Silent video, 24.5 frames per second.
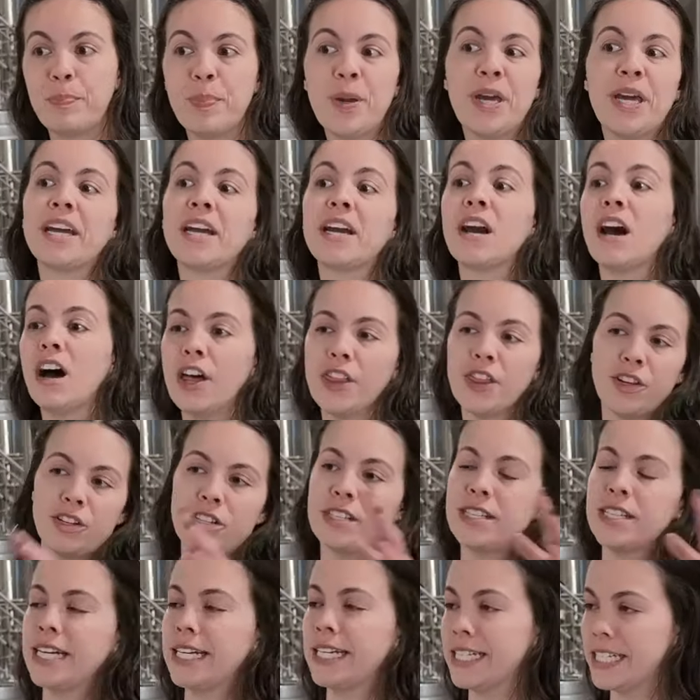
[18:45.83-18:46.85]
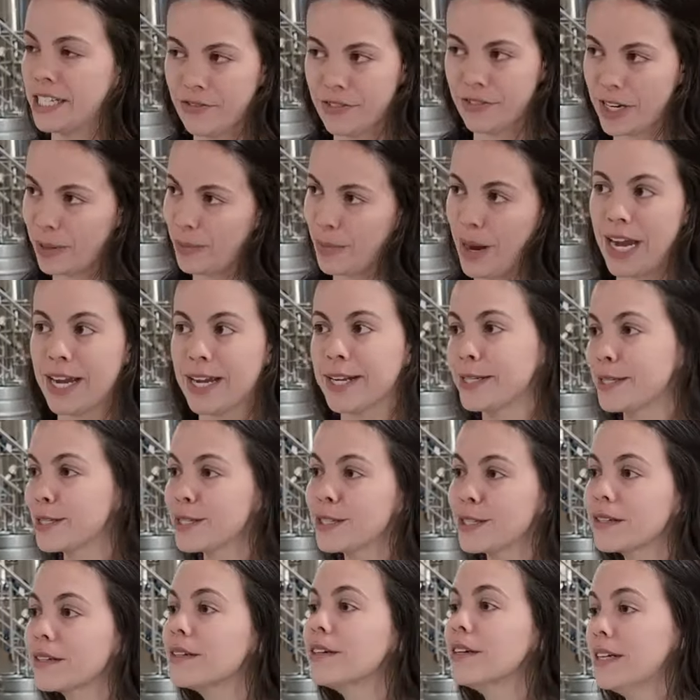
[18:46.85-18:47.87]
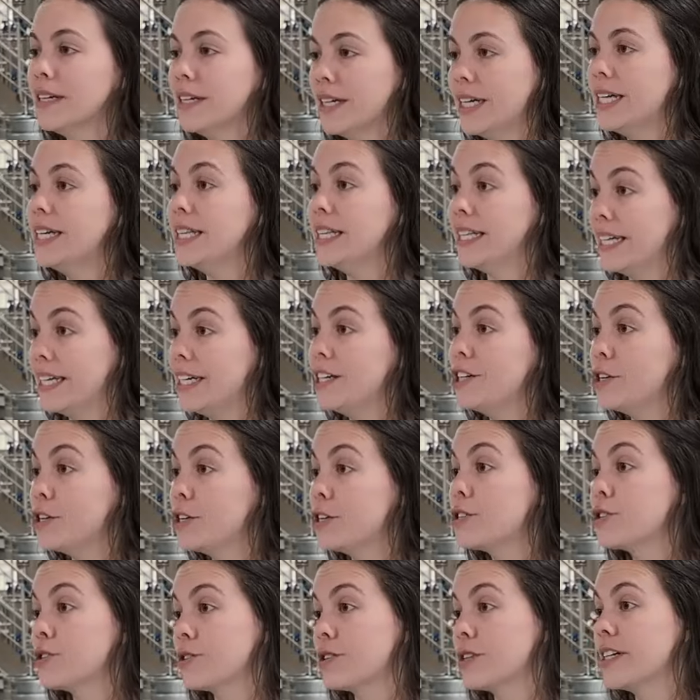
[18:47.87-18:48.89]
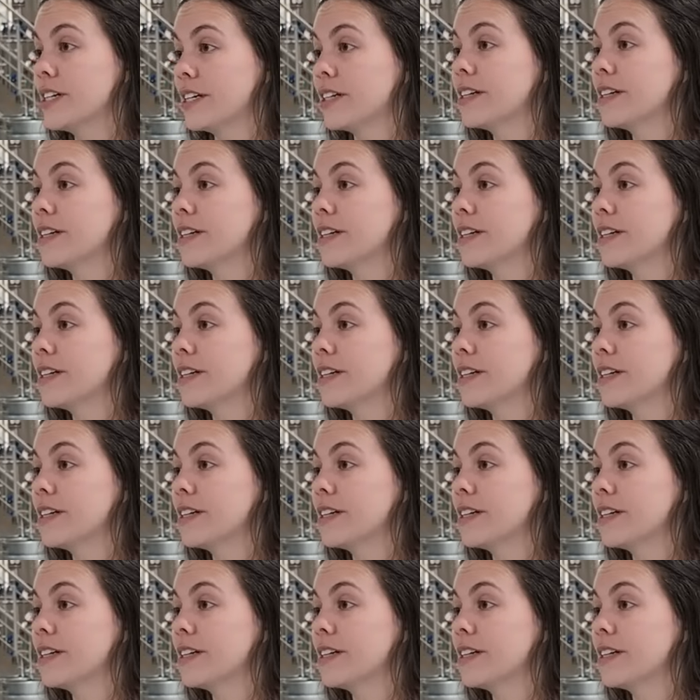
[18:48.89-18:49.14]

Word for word: pick other scientific minds sure. in the industry.